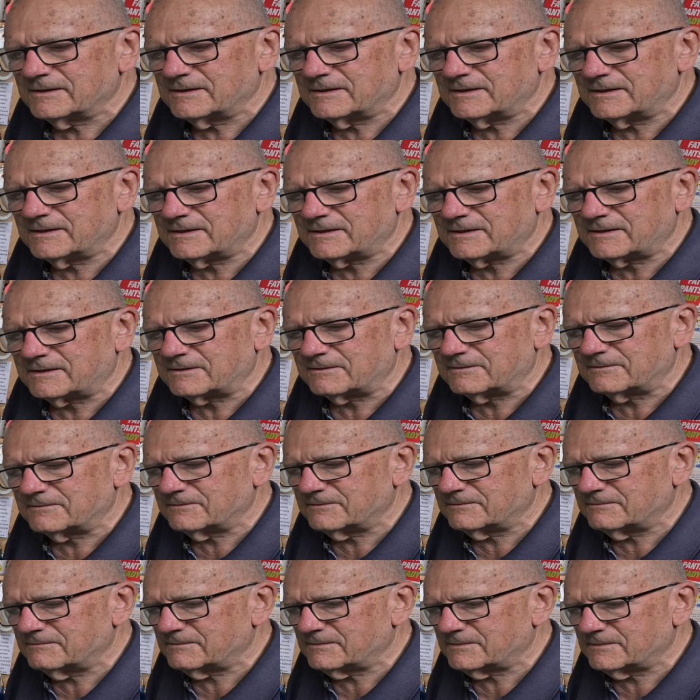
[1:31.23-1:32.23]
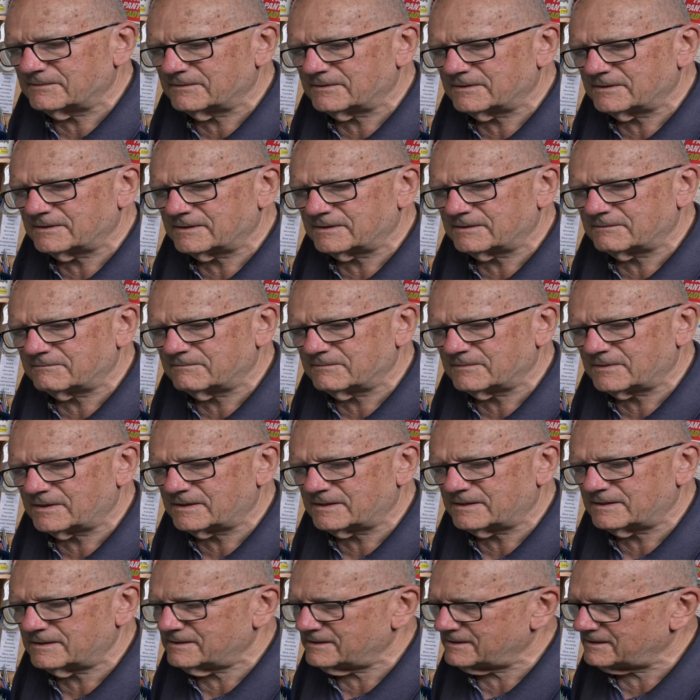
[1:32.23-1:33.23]
Yeah, uh,
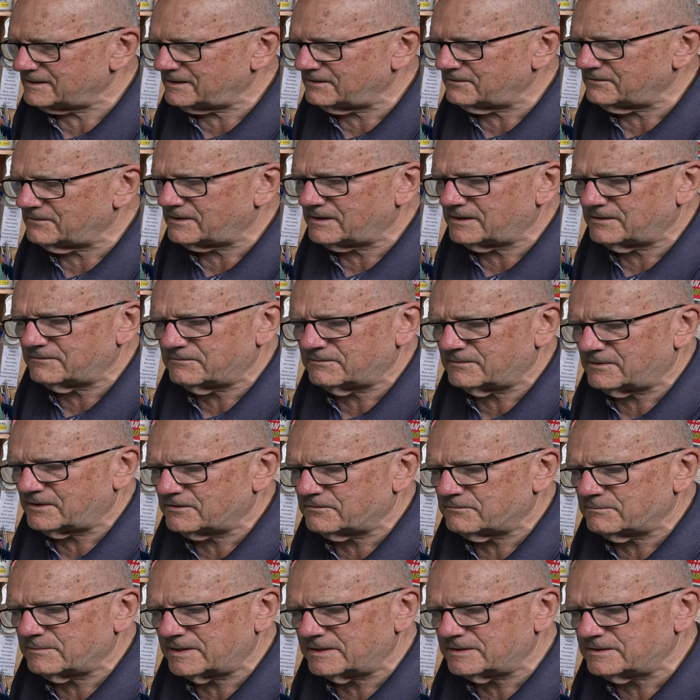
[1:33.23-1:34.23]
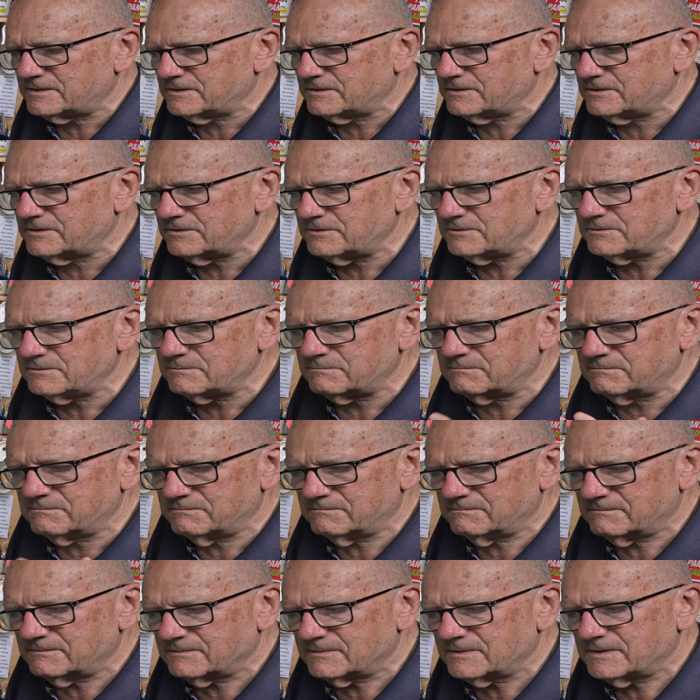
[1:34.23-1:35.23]
I, I, I've, I've meant to do
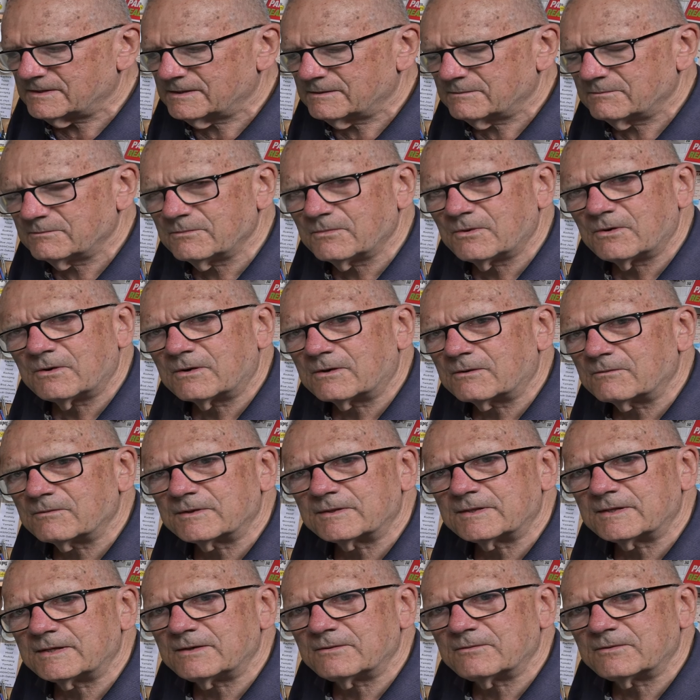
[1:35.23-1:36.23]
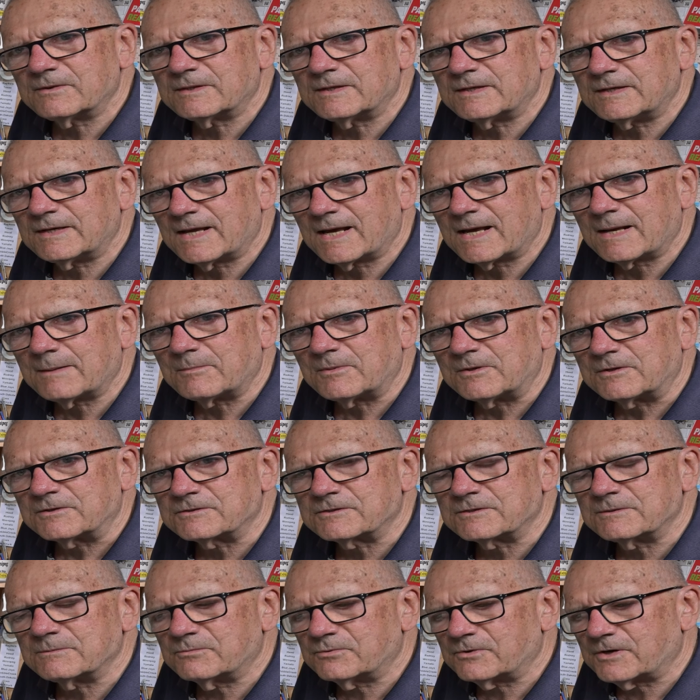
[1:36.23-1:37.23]
more with it, with
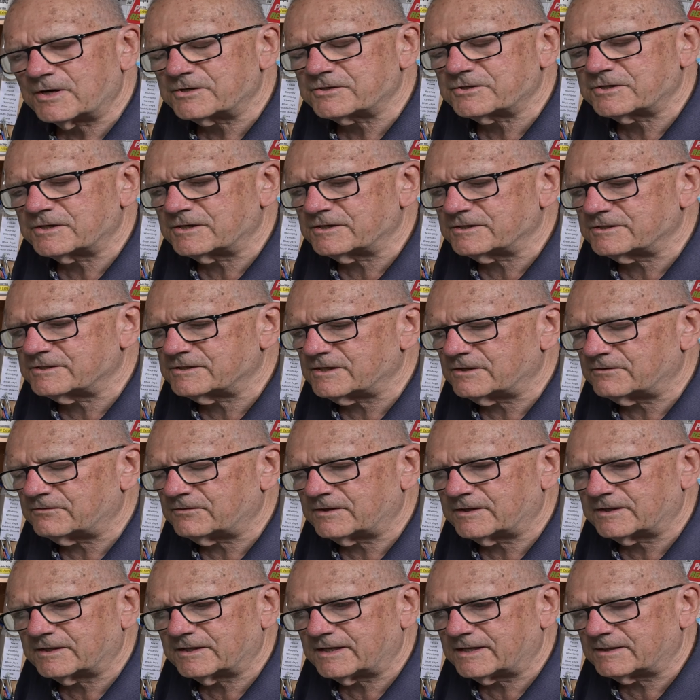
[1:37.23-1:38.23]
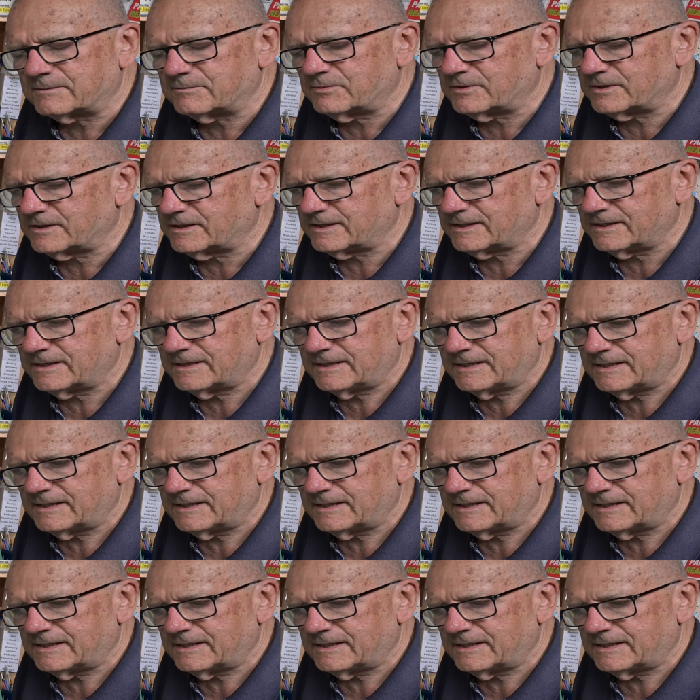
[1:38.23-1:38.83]
enamels and brushing and stuff like that, but